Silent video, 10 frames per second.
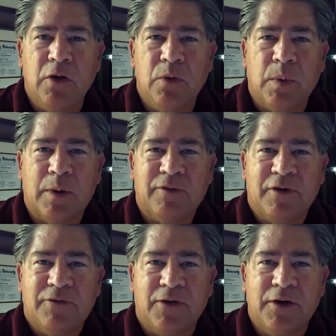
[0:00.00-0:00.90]
who were
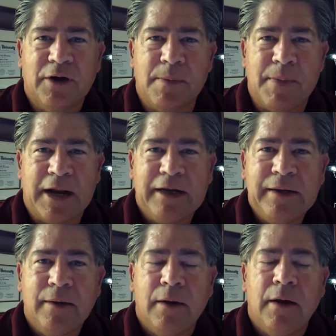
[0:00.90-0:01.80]
referred to
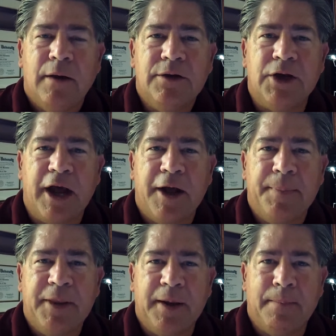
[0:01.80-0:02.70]
me to
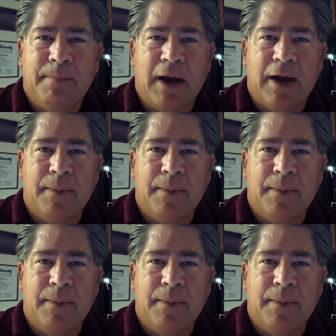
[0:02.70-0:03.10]
help them